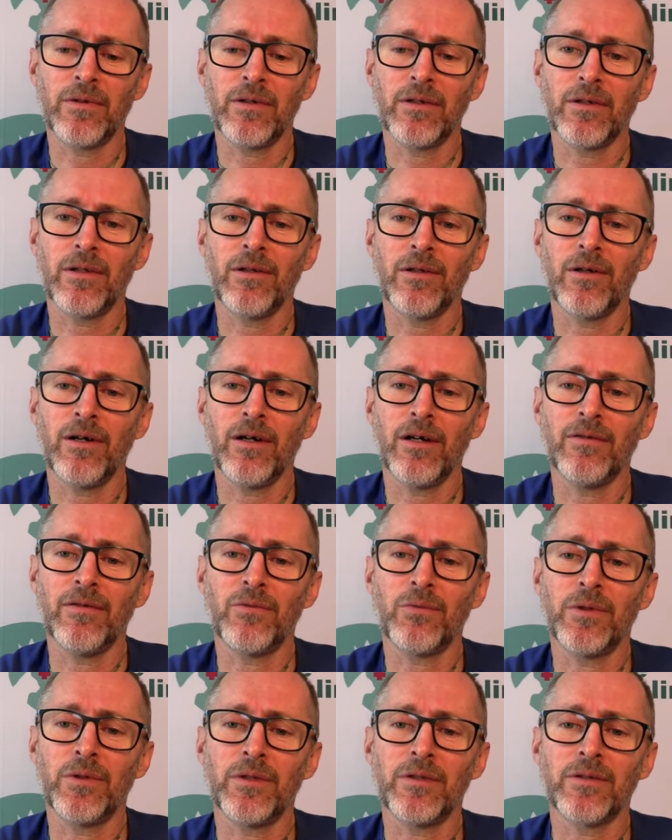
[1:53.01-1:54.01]
live
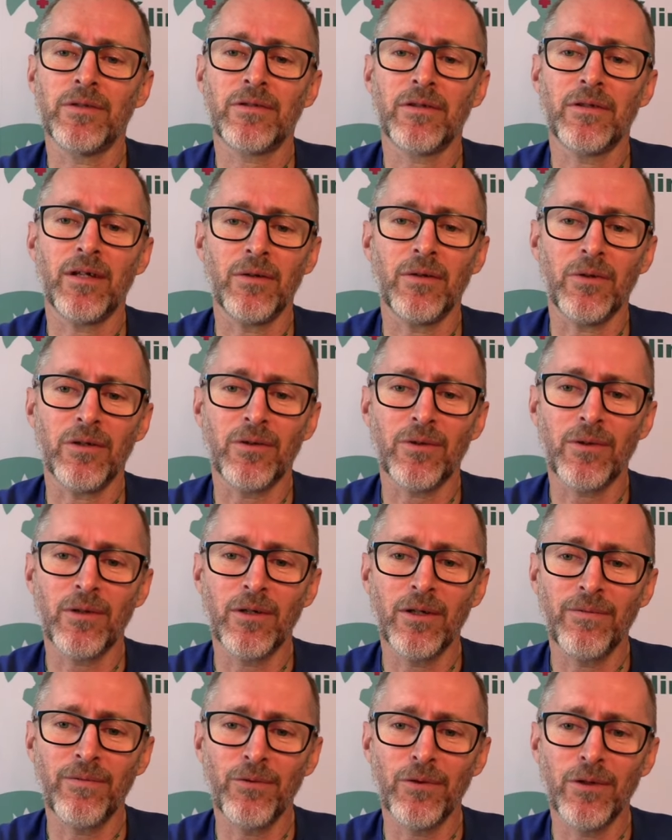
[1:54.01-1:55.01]
with us today? We've got
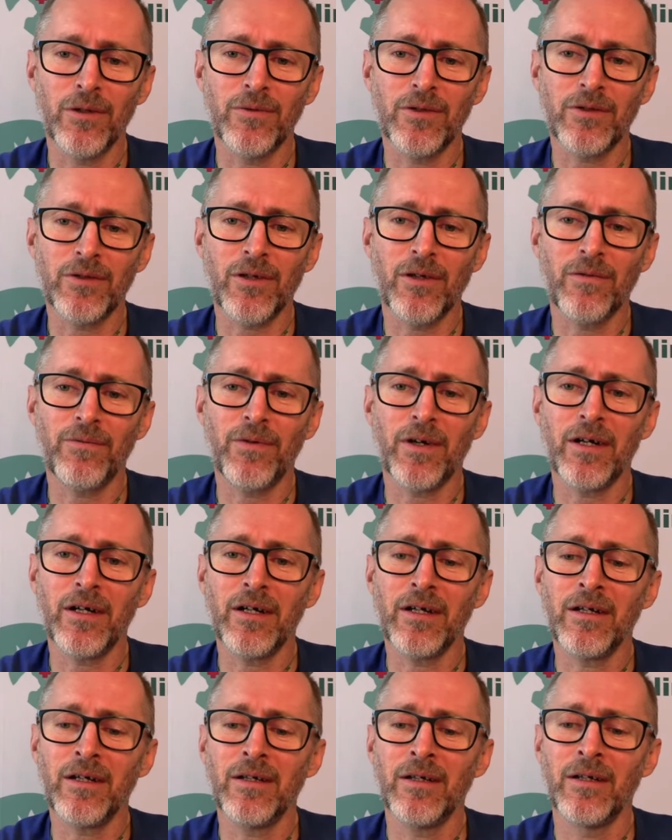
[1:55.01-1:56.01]
34 of you so far.